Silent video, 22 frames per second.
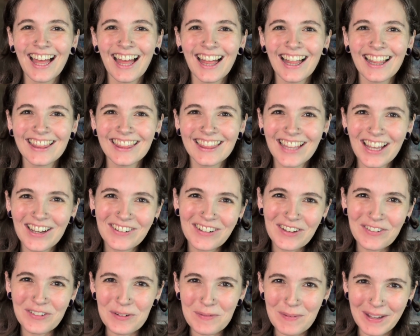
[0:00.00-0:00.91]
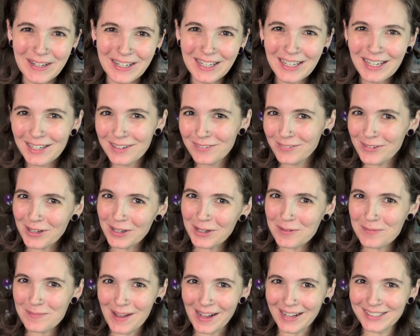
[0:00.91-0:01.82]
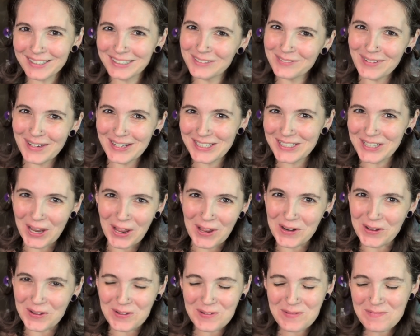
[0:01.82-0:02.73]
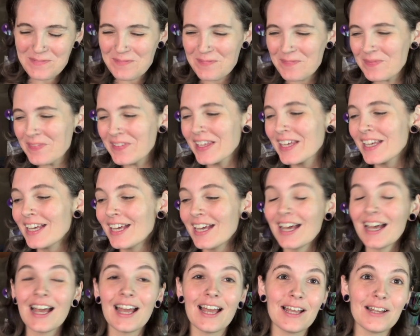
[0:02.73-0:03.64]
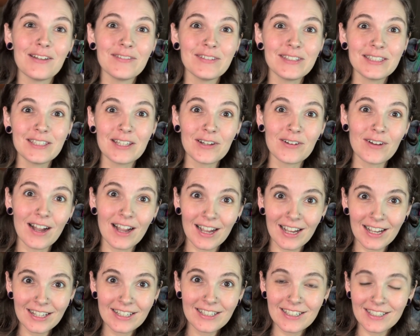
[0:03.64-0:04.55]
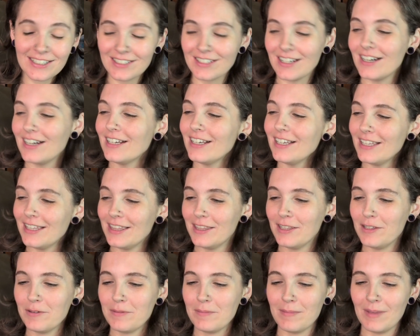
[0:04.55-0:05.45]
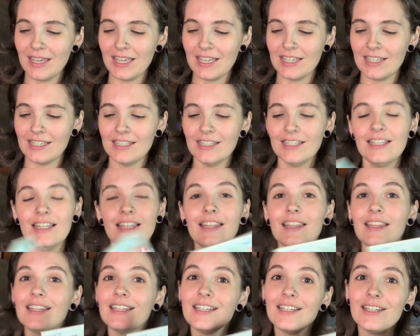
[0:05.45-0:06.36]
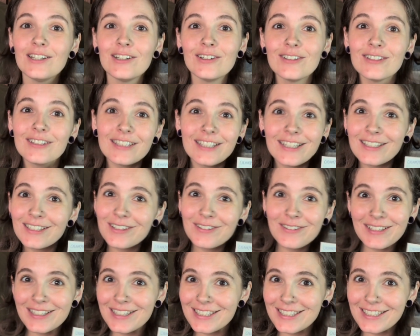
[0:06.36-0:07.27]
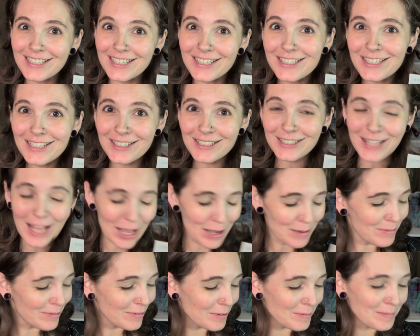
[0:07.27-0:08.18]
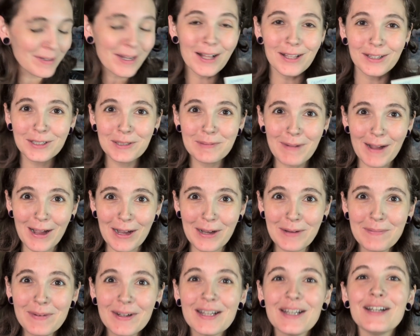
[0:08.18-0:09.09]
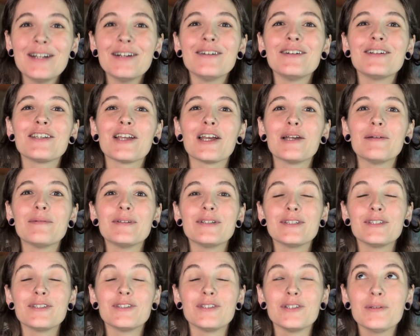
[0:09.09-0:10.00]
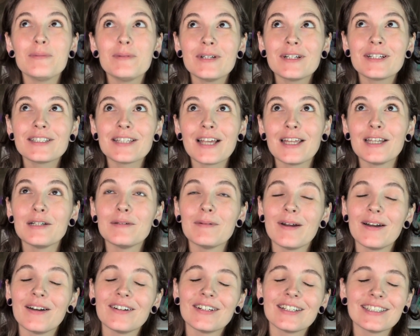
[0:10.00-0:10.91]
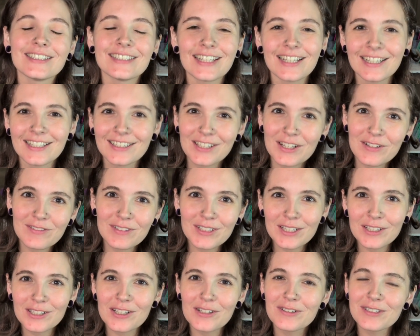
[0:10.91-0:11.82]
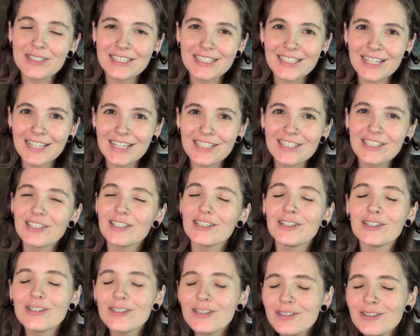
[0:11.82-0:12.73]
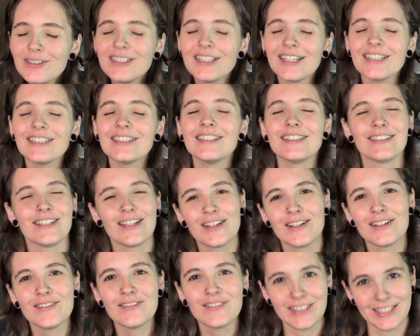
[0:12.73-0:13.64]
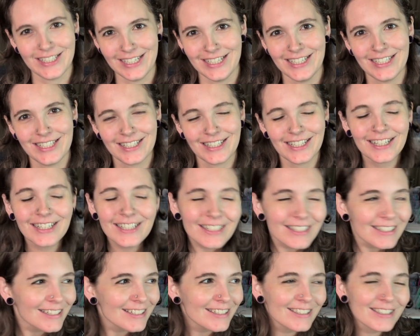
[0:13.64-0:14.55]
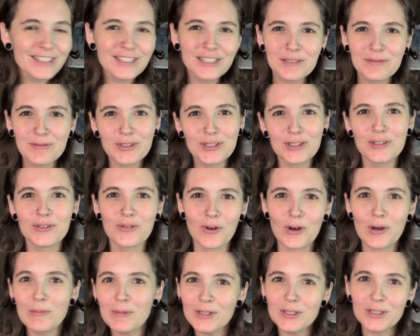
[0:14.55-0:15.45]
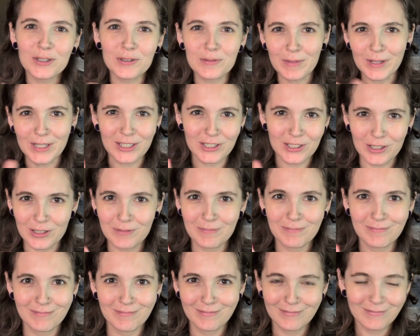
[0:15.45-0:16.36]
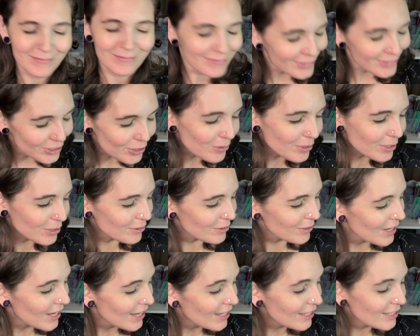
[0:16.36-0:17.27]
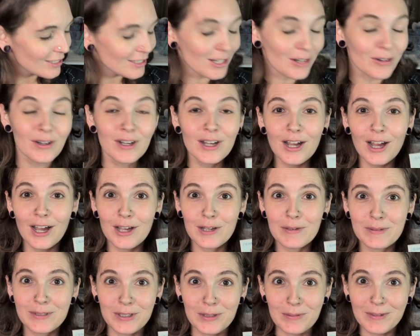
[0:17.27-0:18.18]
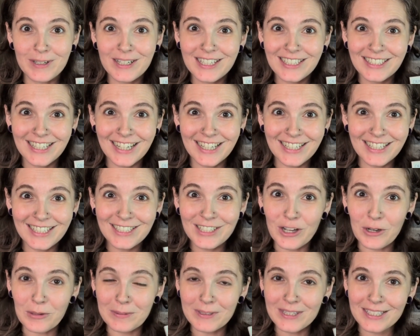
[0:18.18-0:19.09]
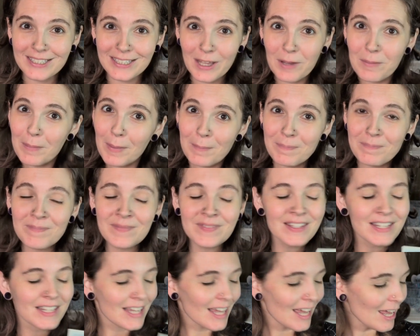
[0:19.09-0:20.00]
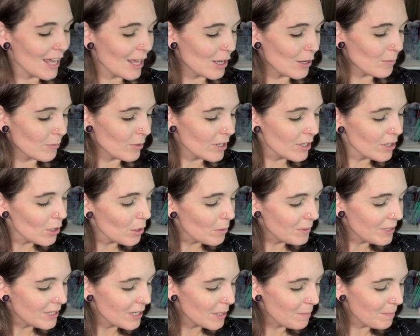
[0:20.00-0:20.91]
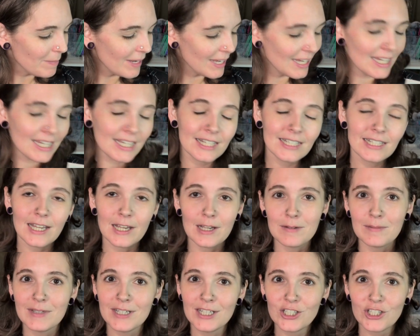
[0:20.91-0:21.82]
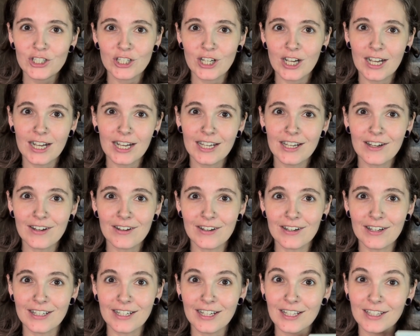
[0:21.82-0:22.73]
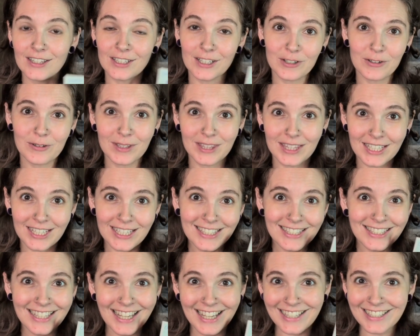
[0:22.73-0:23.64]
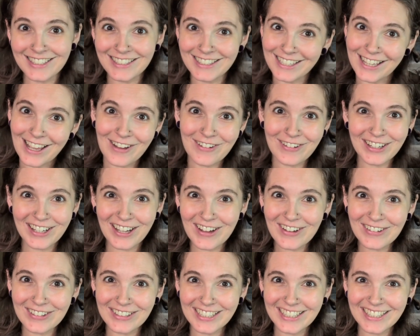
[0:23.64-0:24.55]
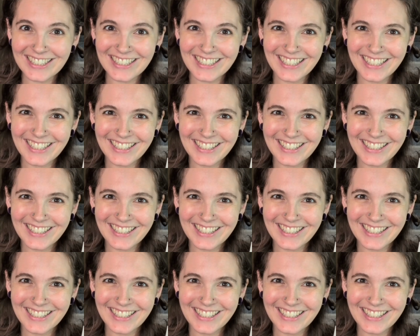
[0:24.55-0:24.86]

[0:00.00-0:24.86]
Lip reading: Hello everybody and welcome back to my channel. So I just got in the mail the new Lilo and Stitch collab from Colourpop, which I am super excited about because I love Lilo and Stitch. Who doesn't love Stitch? Like, just the most adorable little monster. So cute. So I'm super excited to open this up. We're gonna open it up and I'm gonna try on a look with this and see how it goes.